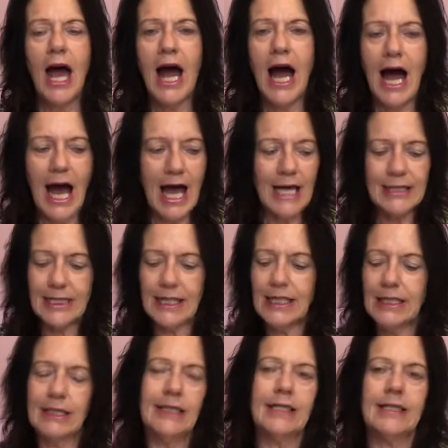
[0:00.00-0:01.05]
And
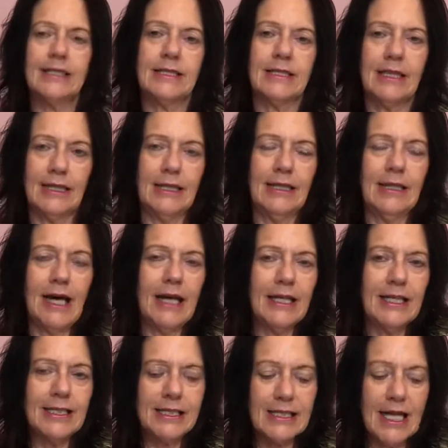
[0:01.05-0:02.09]
and it
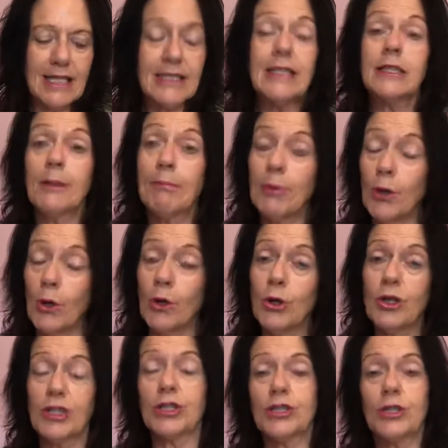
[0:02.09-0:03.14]
says in the
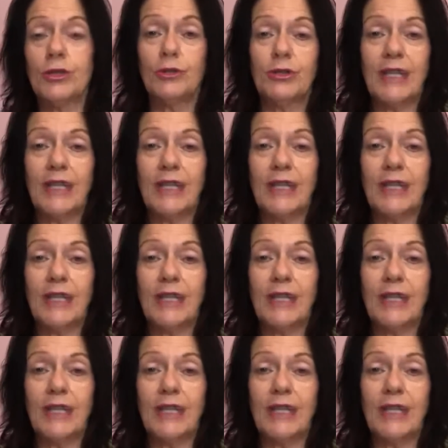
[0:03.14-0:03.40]
book to